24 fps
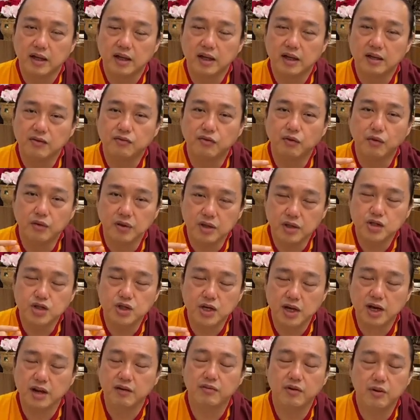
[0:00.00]
for each
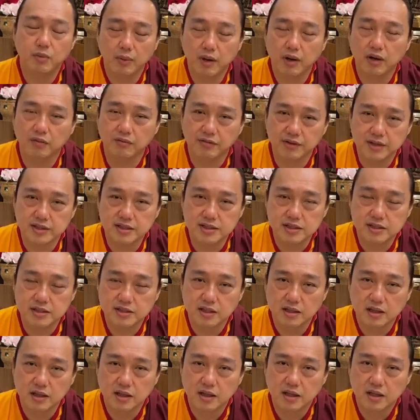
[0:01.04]
and every one of us.
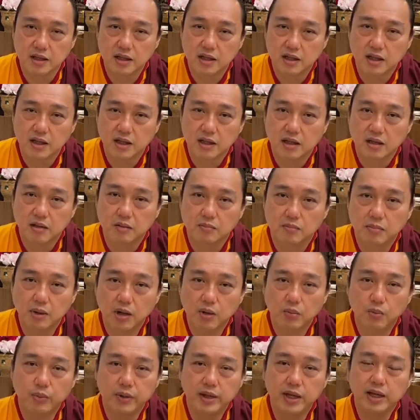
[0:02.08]
But
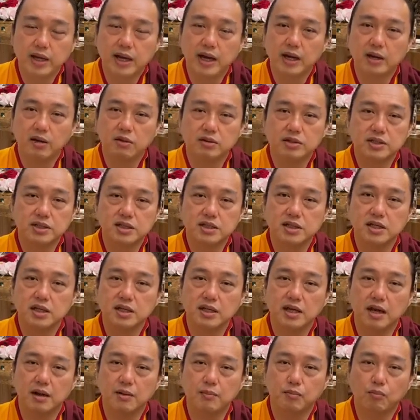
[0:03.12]
we cannot see
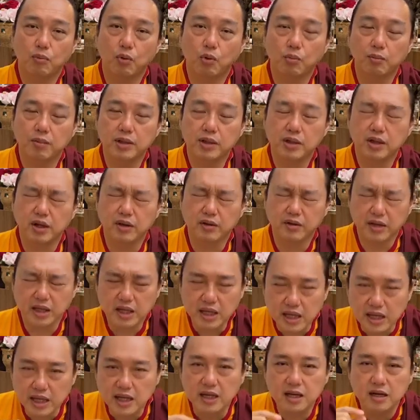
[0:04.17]
that momentary
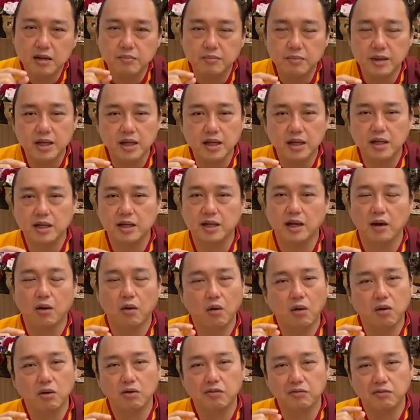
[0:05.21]
inner meaning that
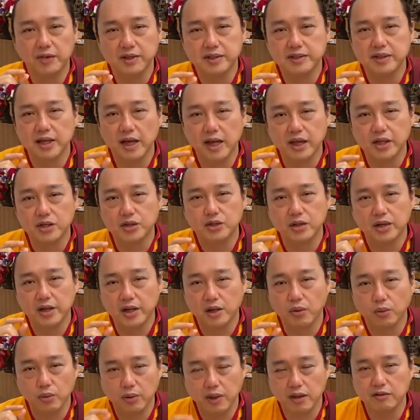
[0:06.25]
all of us are actually
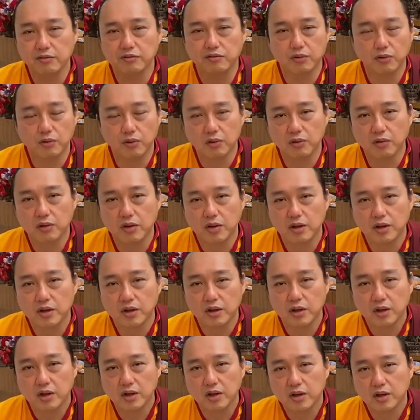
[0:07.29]
looking for
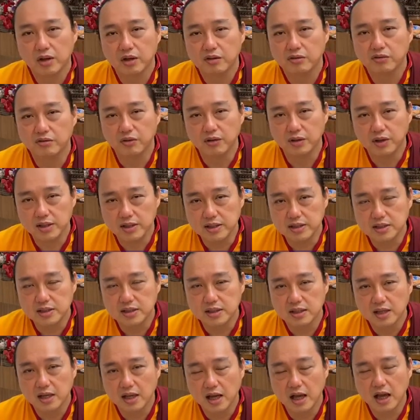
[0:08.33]
this
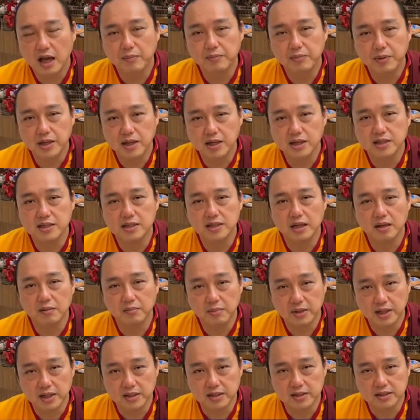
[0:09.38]
happiness and
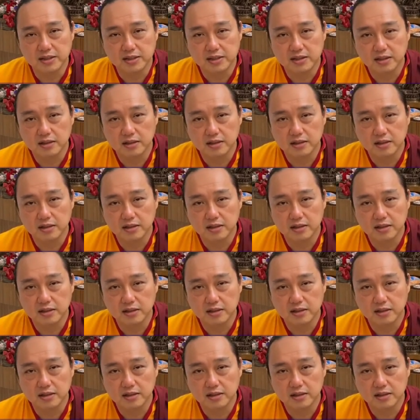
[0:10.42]
bliss.